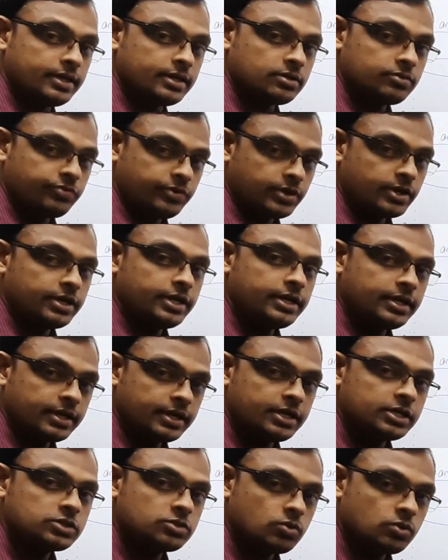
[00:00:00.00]
We can
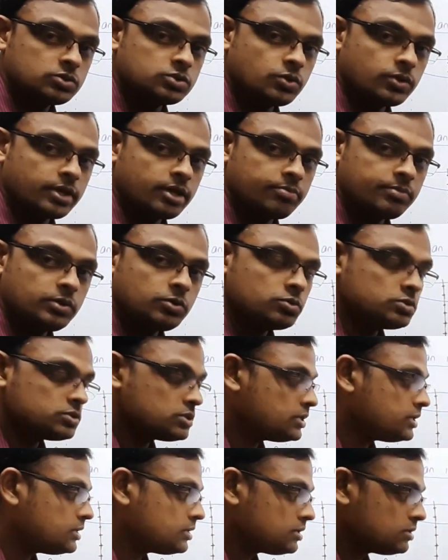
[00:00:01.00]
integration also can be used
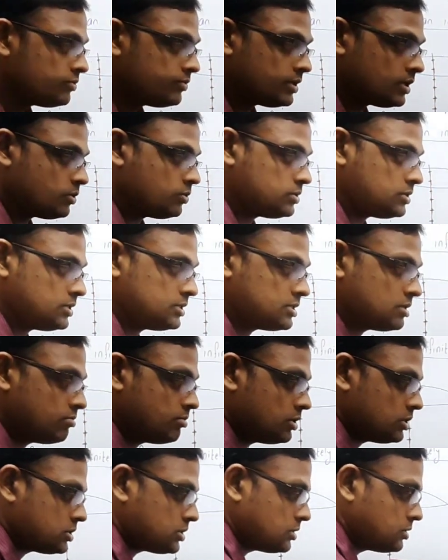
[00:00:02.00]
here. We are using
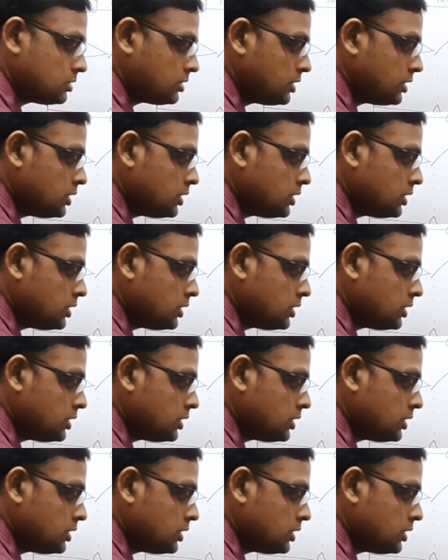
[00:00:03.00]
summation.